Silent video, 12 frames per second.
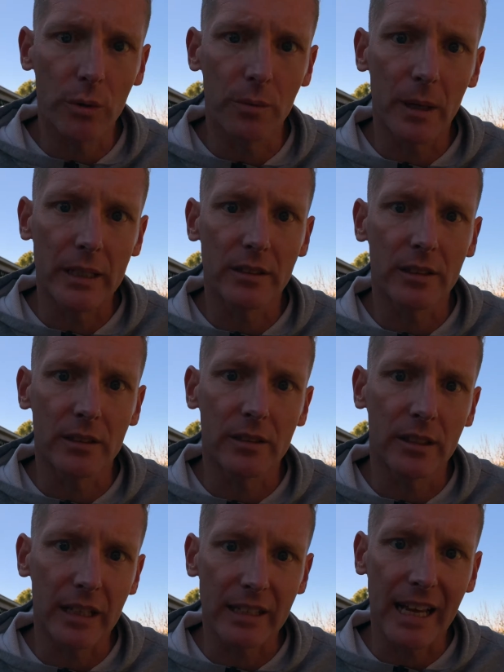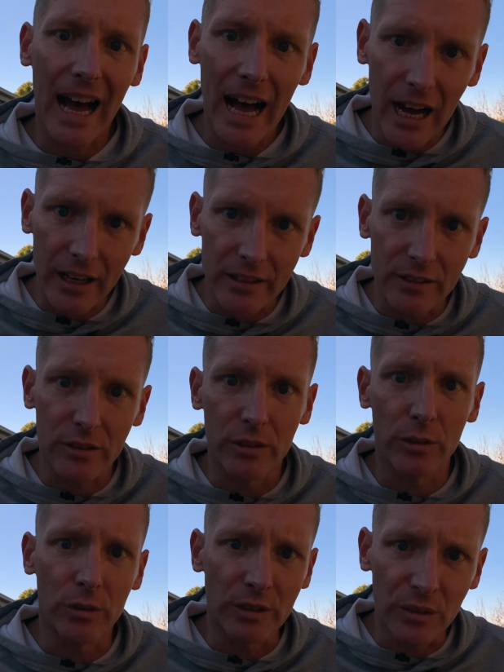means it's getting harder
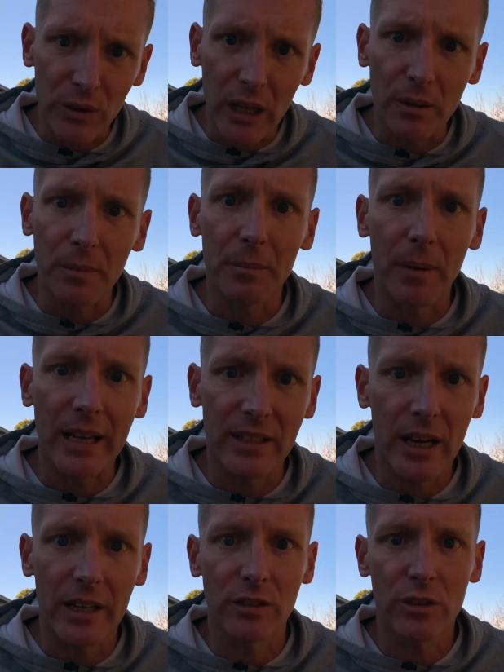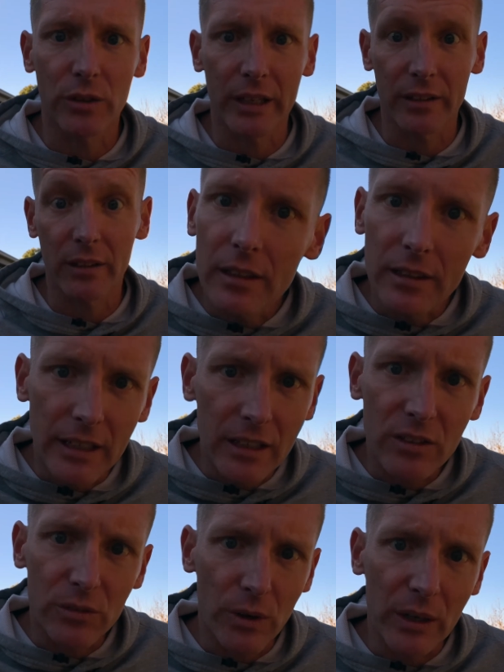to develop and maintain strength. The
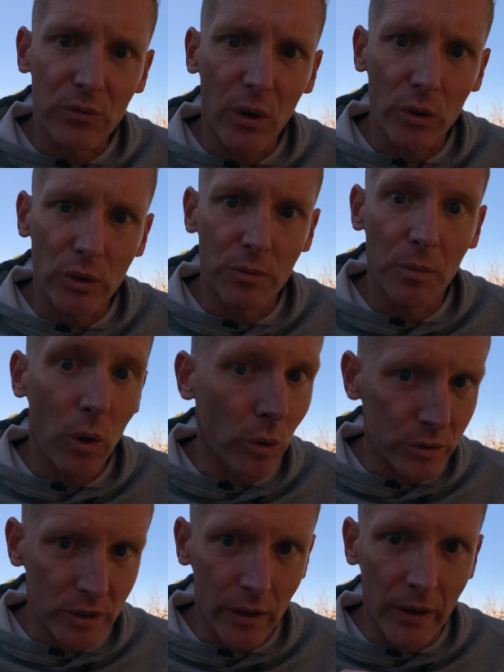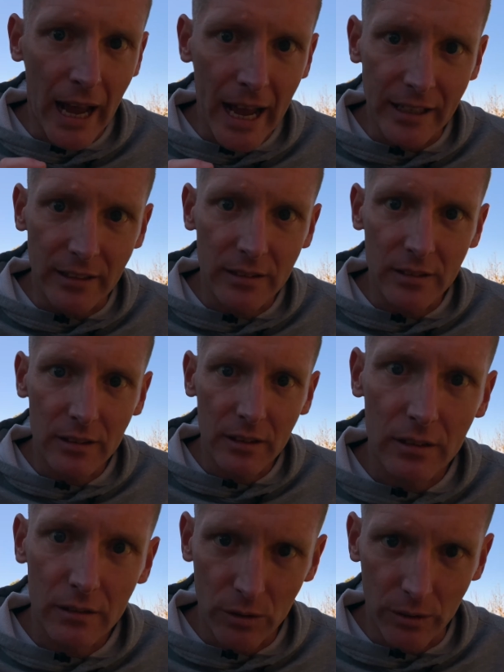extra run volume also adds
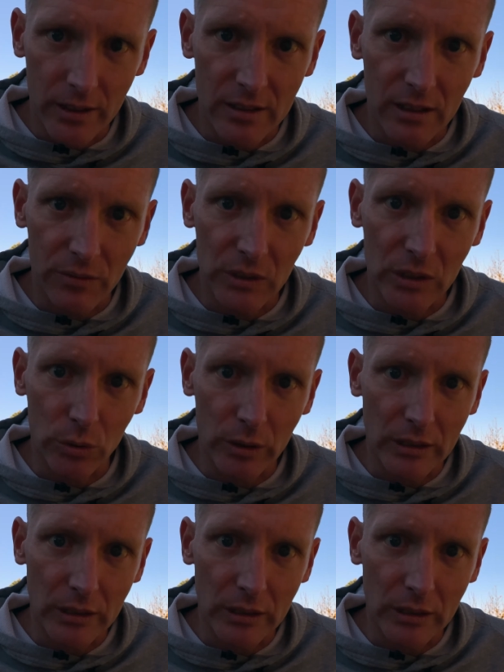to this difficulty.